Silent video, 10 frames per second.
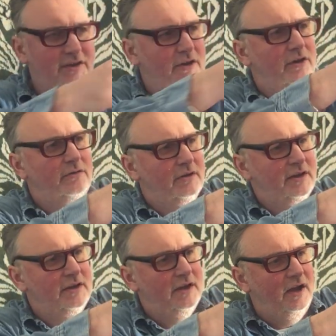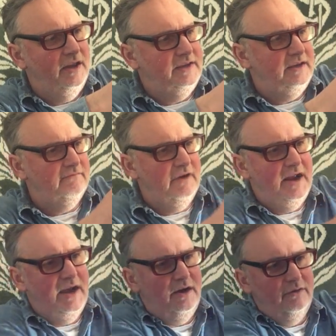to I knit
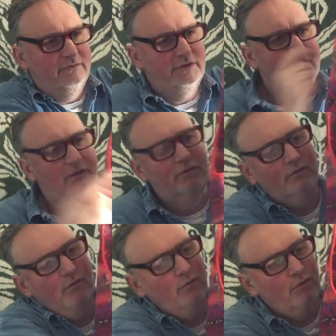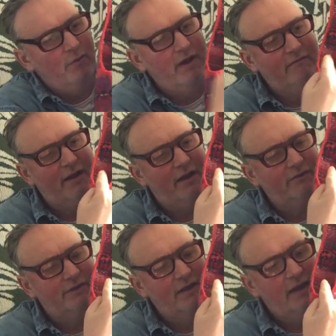round all the way
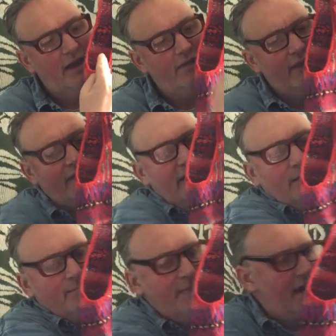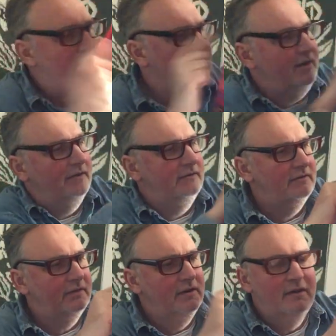round and then come back
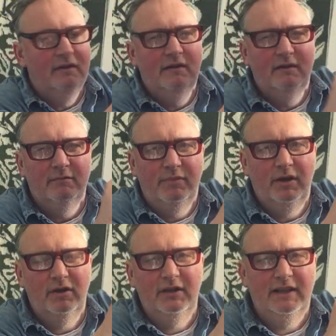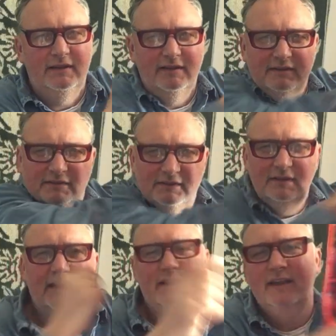purling
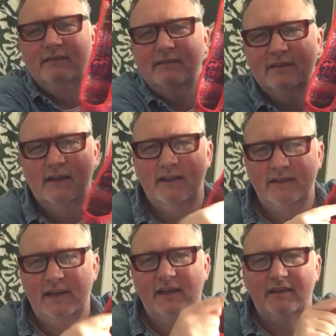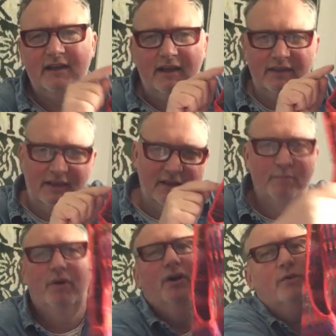and then a knit and then
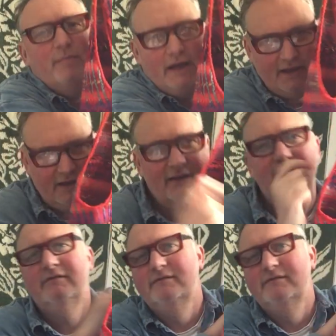a purl back